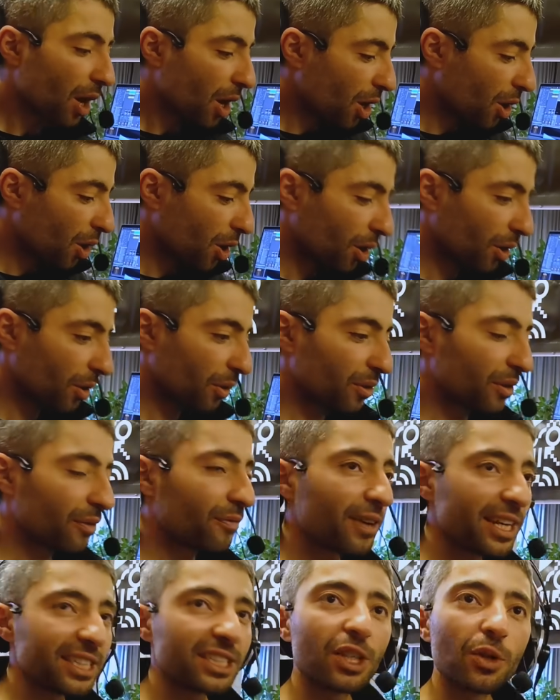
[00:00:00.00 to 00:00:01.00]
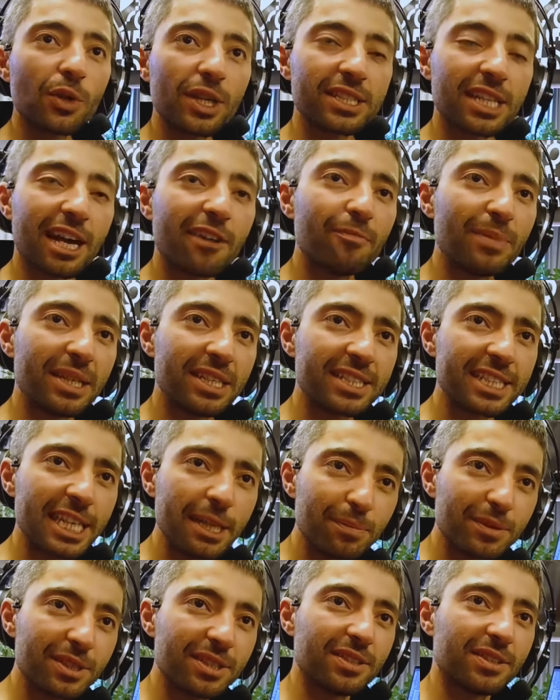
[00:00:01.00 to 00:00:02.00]
it now, right? The first units have been
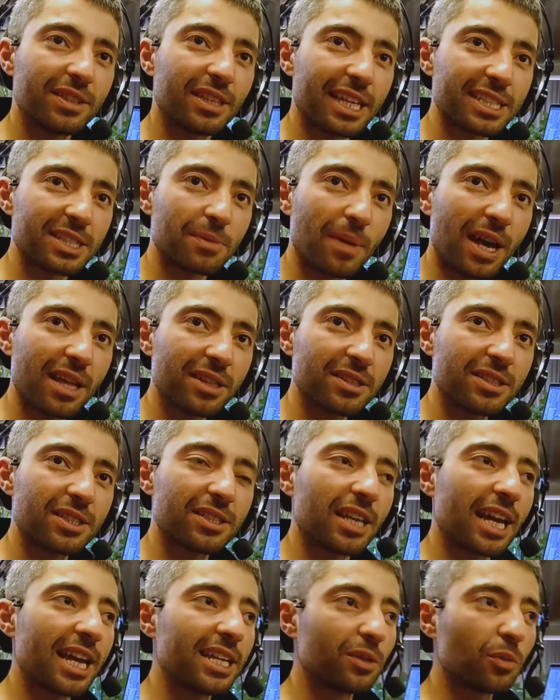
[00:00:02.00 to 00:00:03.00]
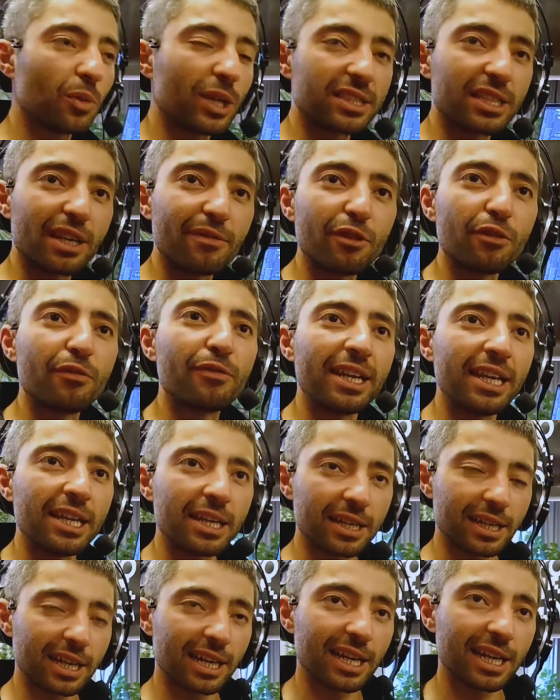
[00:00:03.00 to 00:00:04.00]
shipped last month, and we're still
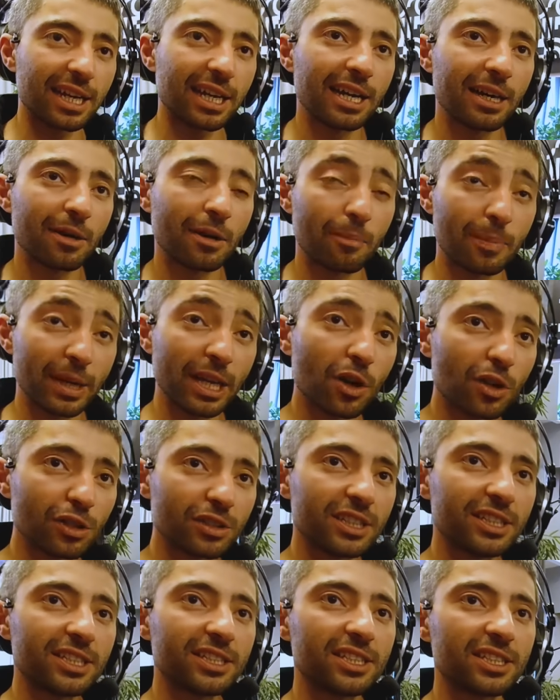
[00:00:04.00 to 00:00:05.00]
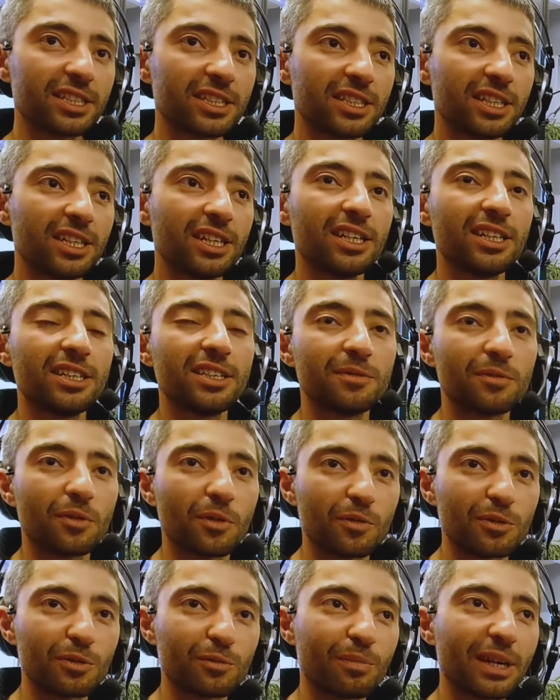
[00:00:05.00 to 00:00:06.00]
fulfilling uh, pre-orders.
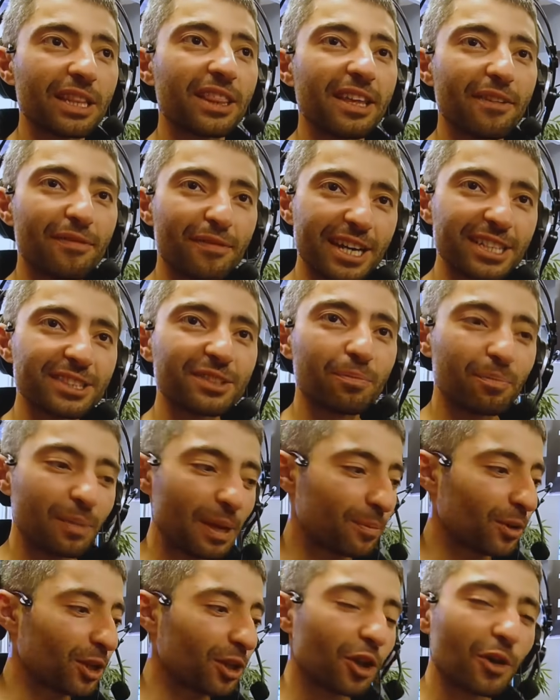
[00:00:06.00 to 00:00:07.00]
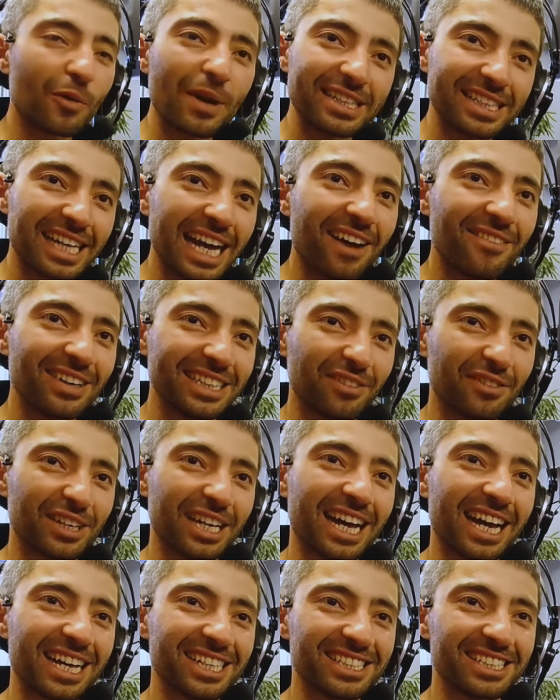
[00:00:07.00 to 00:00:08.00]
But the first people already have it in
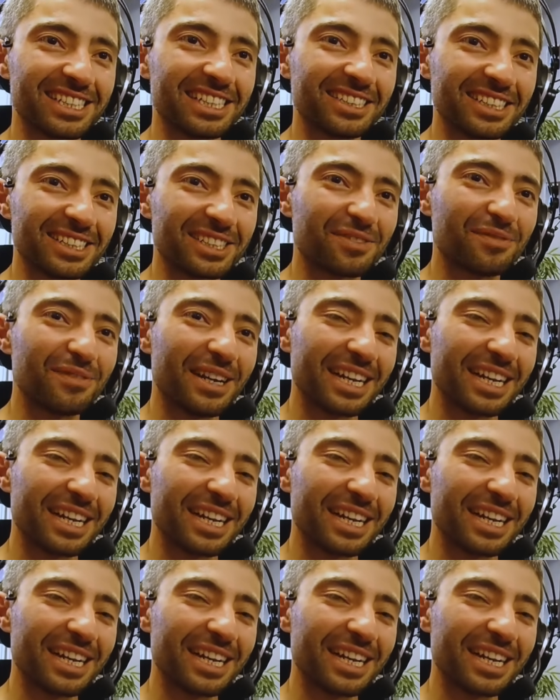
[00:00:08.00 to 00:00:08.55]
their hands, and it's